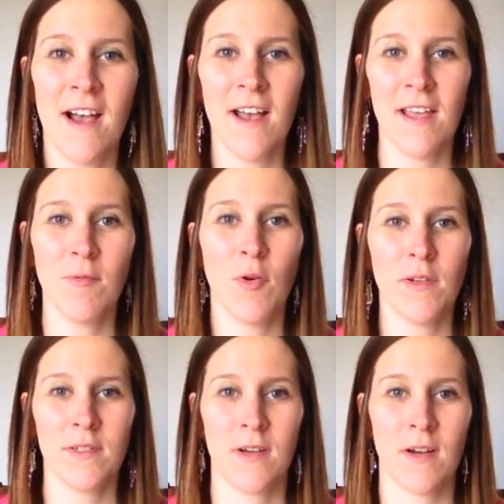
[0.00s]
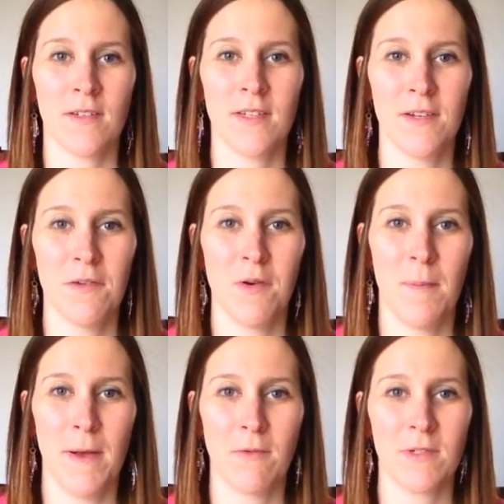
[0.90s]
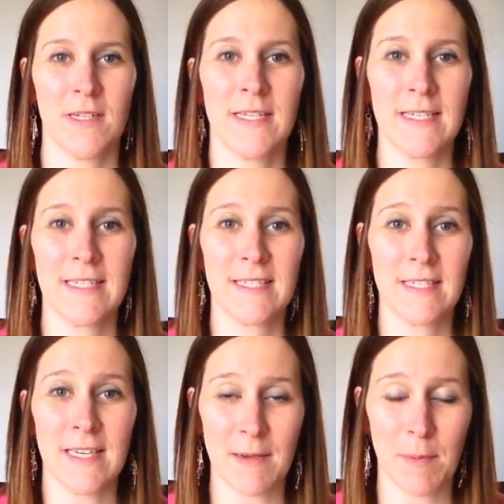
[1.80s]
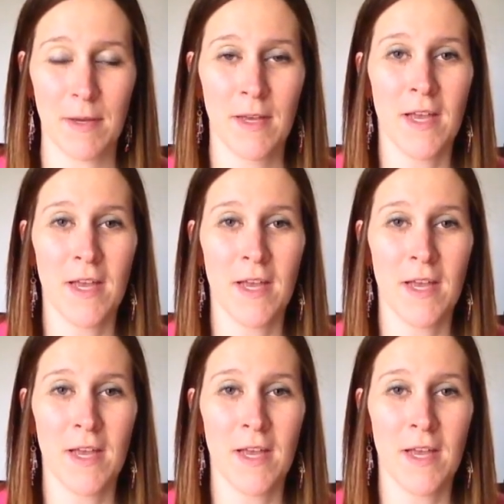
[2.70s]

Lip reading: I am going to talk to you about sleep.